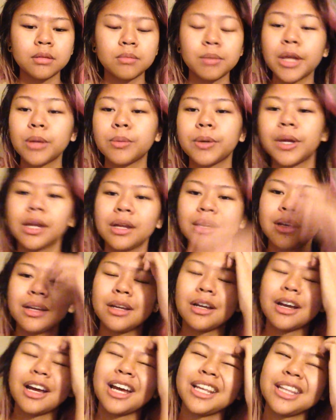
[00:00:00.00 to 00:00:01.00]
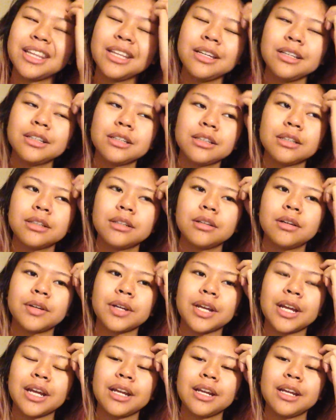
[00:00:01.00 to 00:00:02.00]
By the way, I think,
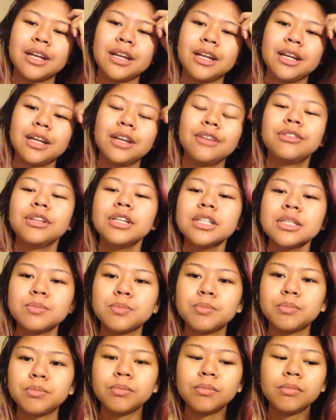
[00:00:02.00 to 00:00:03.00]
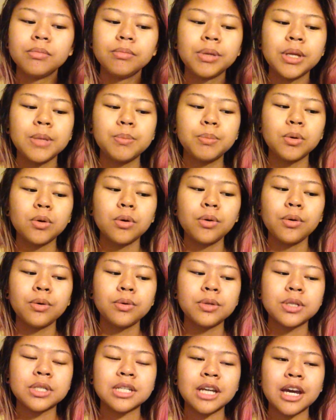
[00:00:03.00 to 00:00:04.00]
okay, if these people
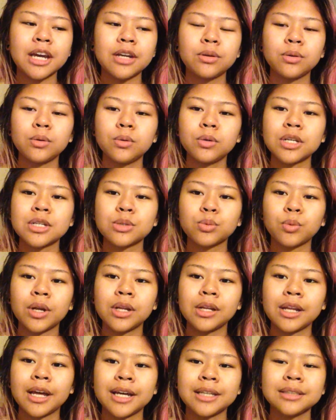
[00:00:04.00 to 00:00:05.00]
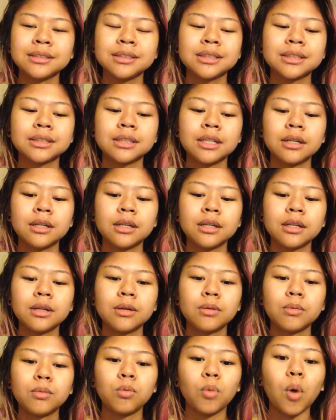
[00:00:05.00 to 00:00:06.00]
who decide who gets what lines
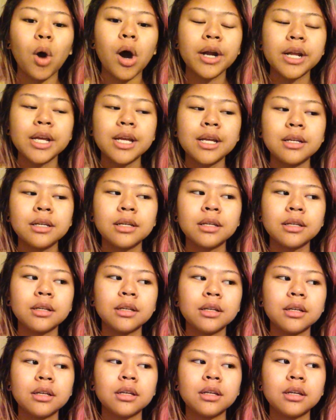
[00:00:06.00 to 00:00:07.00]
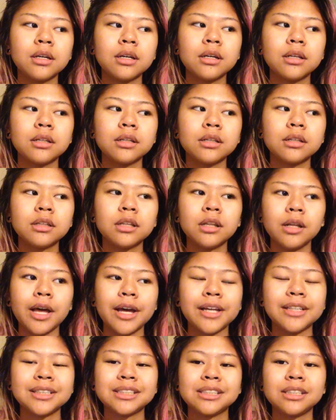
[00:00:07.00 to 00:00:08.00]
wanted the
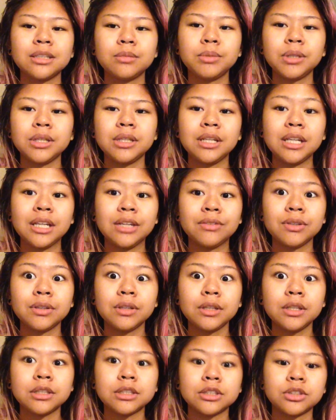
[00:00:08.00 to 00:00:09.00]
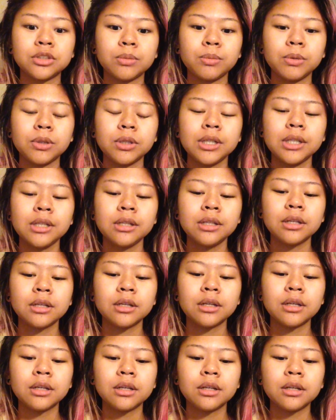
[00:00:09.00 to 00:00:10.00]
lines to be evenly distributed,
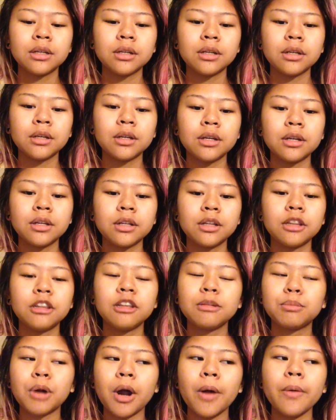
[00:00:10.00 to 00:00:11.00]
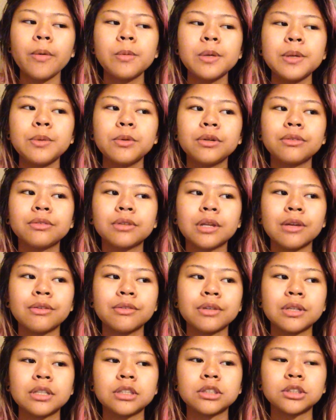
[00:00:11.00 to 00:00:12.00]
they probably would have
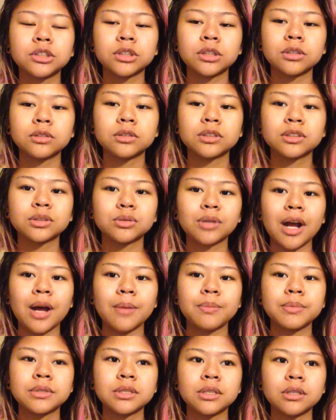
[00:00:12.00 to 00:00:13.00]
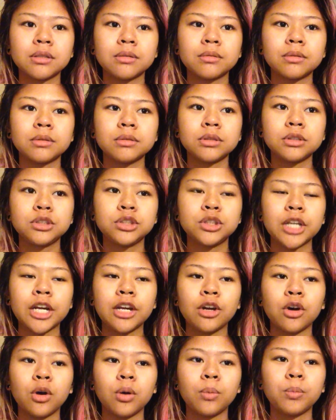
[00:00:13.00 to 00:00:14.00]
given Jungkook's rap to
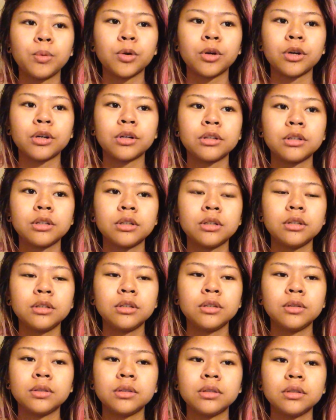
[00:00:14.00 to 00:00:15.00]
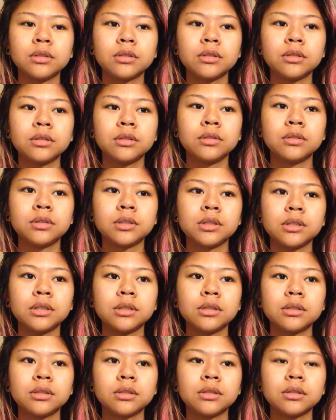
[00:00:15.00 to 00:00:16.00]
J-Hope or Yoon Yoongi.